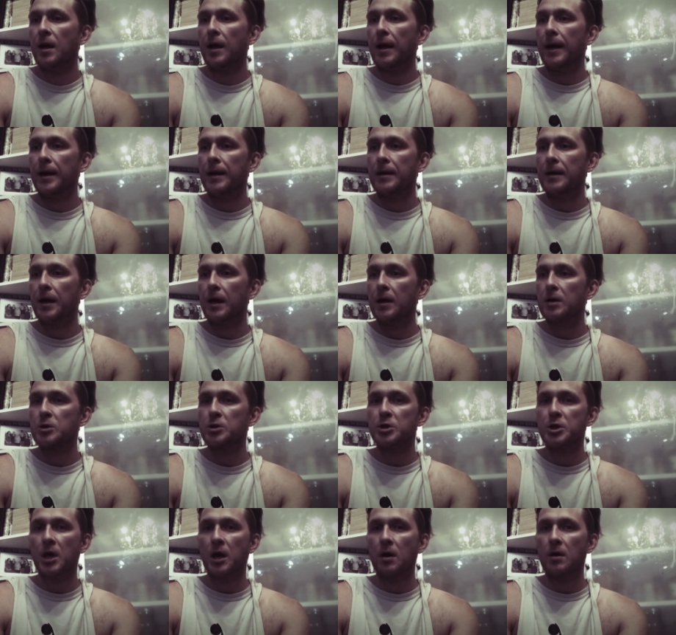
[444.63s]
And
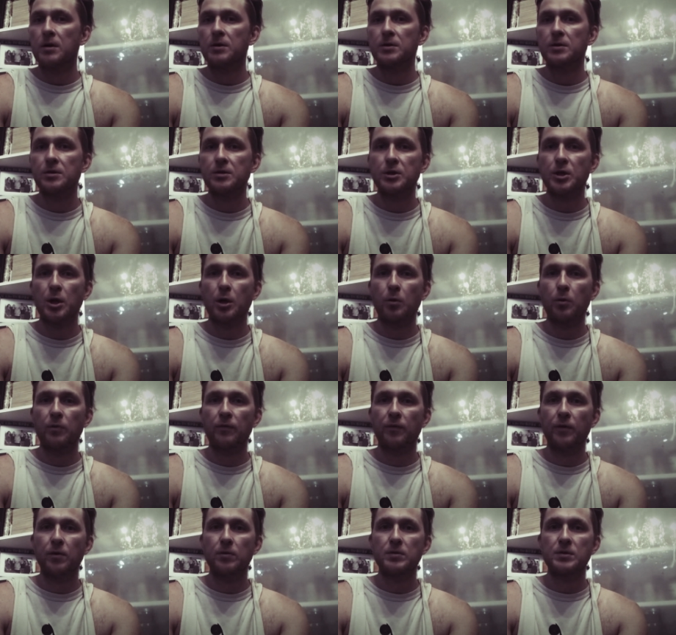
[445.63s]
share it with
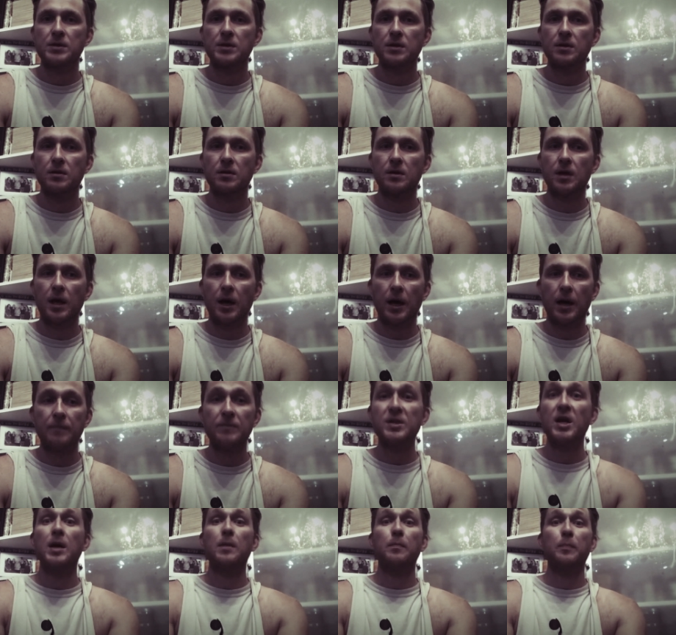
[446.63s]
folks, and
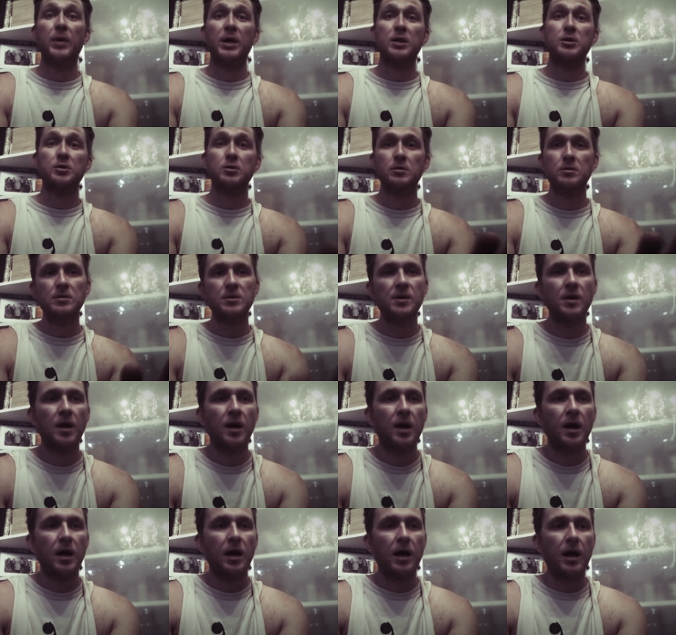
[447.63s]
take pictures.
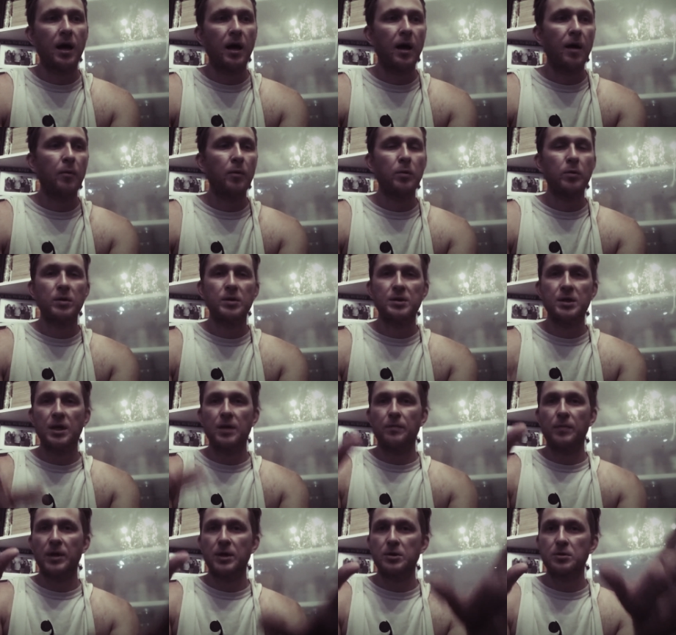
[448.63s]
We want to
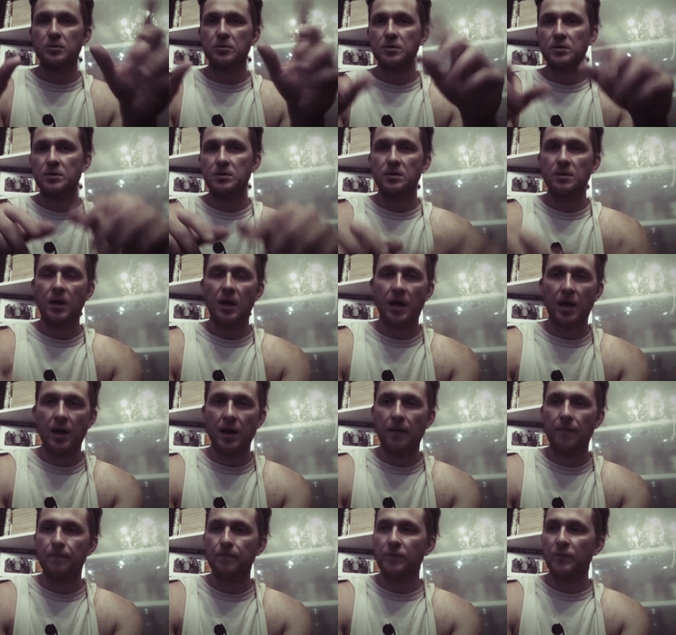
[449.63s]
take pictures and
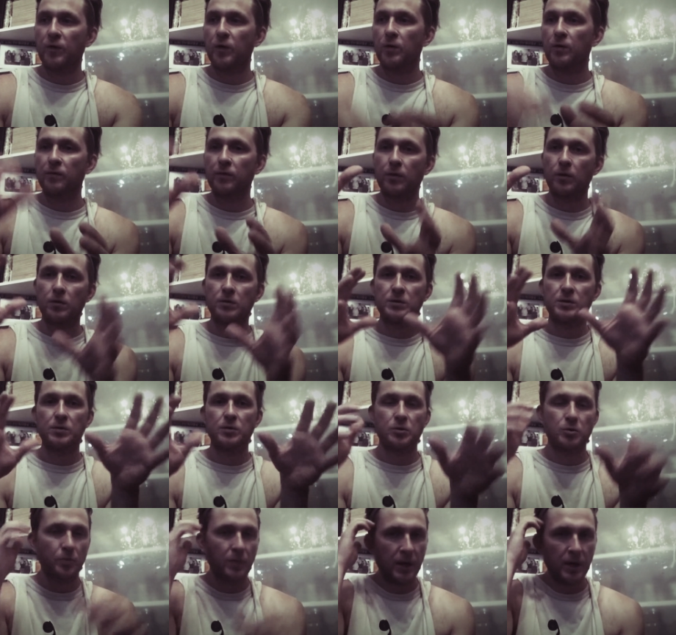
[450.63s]
for our
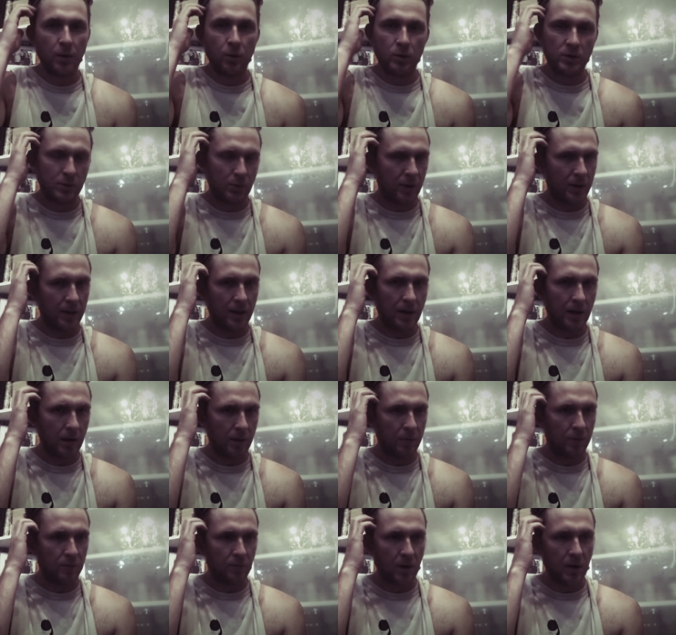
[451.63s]
social media once we get that
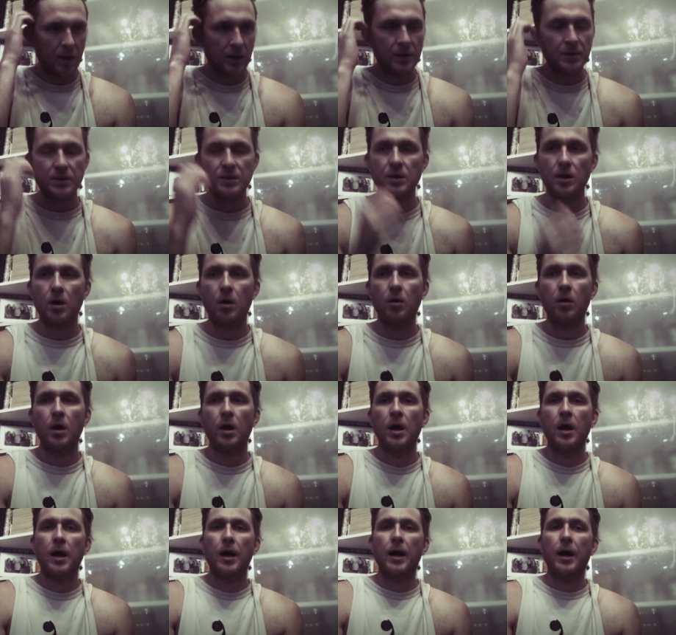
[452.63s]
up and running. So
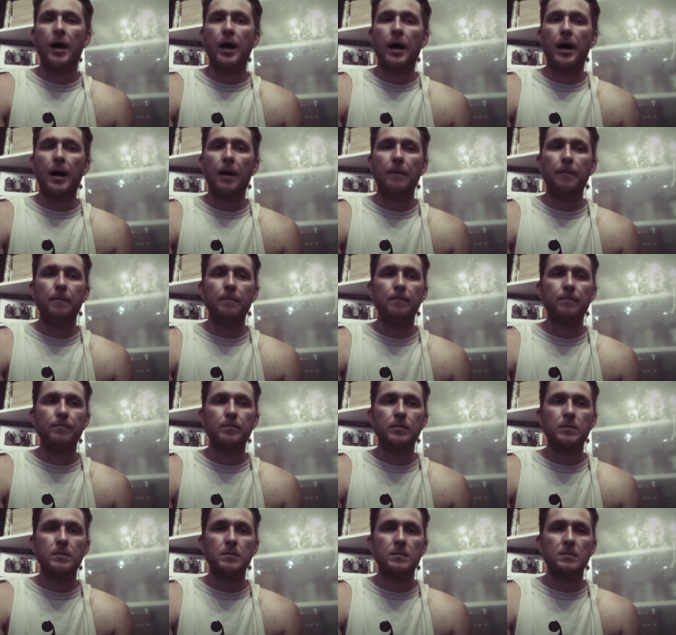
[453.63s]

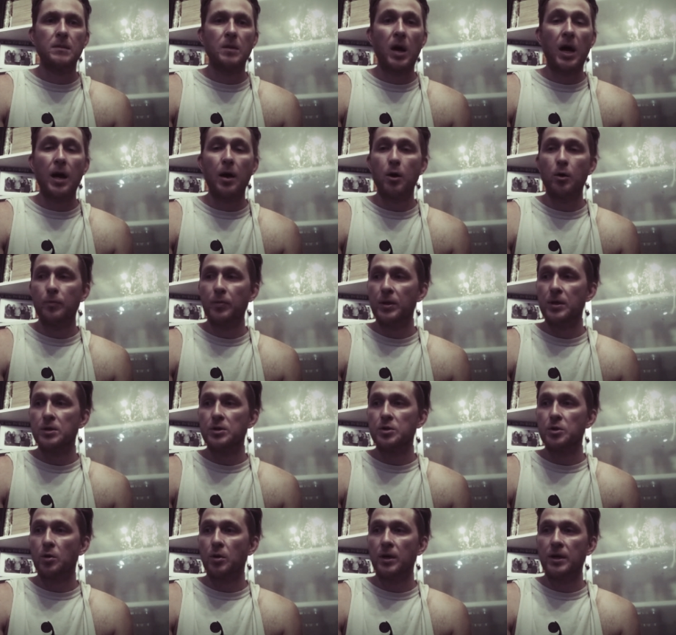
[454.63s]
I hope you
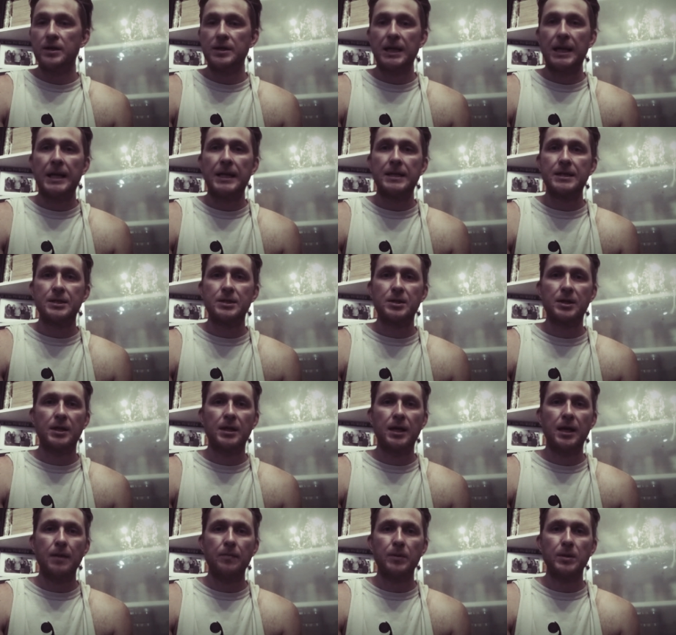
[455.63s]
enjoy it, and just
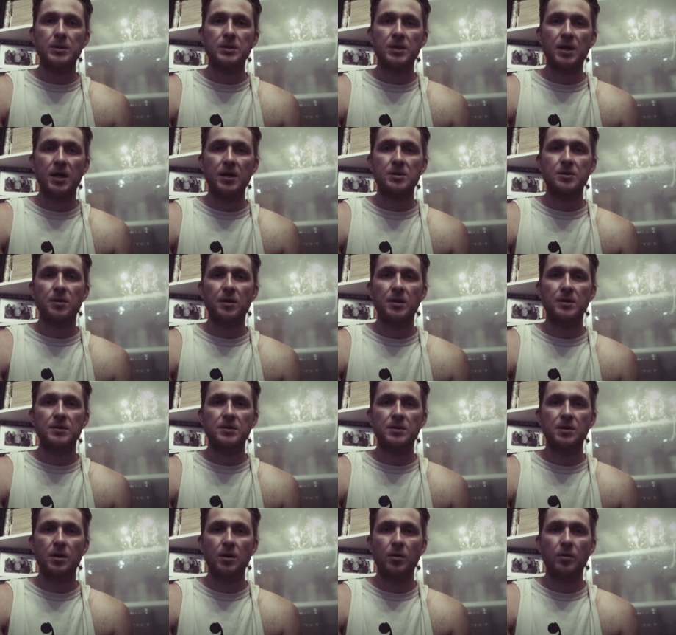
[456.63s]
keep in touch. Let
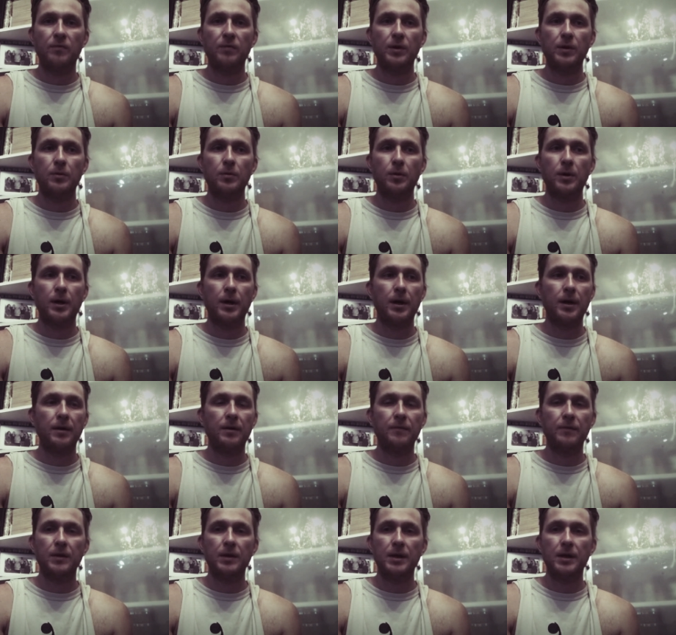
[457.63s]
us know if you
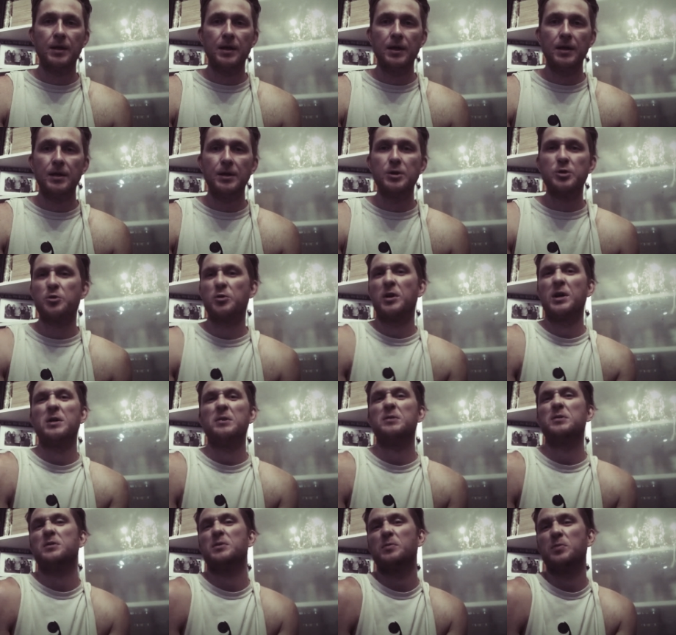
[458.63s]
need any
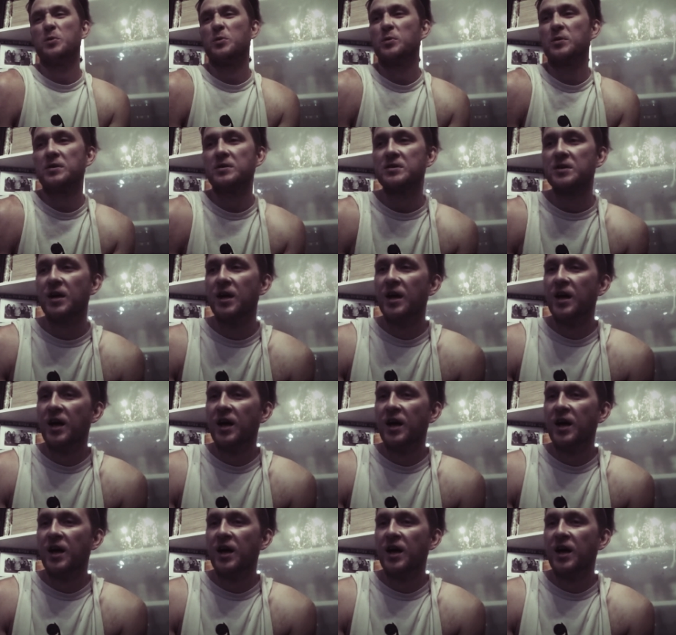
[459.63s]
trail support.